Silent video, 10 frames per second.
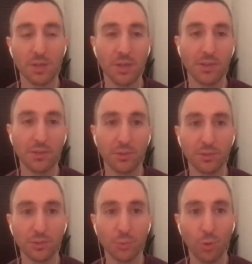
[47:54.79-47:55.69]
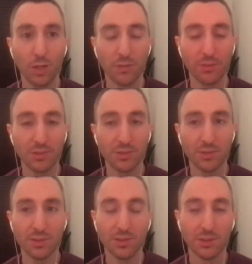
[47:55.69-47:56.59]
And that's also why we
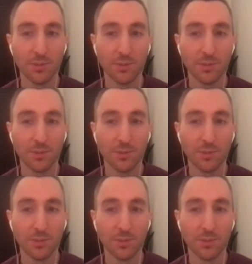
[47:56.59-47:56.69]
see